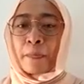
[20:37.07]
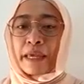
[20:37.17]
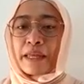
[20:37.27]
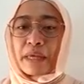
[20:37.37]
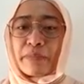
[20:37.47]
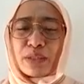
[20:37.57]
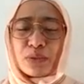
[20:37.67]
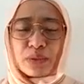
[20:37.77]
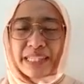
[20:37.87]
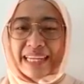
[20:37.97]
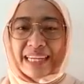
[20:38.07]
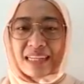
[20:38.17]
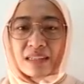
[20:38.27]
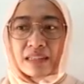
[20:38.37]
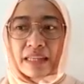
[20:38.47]
It may be too
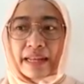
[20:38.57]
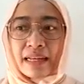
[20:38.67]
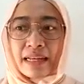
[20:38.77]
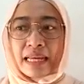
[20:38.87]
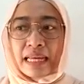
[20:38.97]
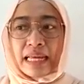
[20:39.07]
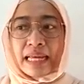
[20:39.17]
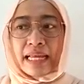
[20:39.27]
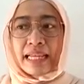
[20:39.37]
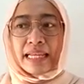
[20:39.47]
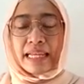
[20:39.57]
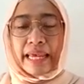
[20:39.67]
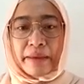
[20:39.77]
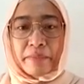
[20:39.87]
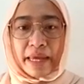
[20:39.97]
technical that
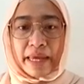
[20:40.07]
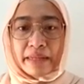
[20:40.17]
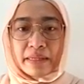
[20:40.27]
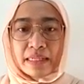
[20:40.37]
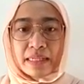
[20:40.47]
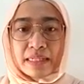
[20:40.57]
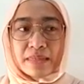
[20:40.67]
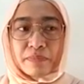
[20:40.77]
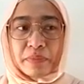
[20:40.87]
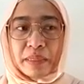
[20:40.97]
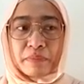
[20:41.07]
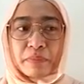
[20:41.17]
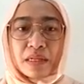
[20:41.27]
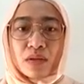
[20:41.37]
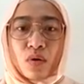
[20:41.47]
layman
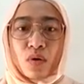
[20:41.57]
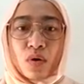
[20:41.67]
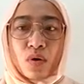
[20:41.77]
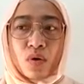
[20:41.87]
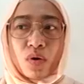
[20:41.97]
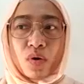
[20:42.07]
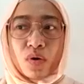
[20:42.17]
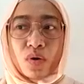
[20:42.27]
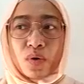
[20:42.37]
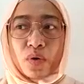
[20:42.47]
people or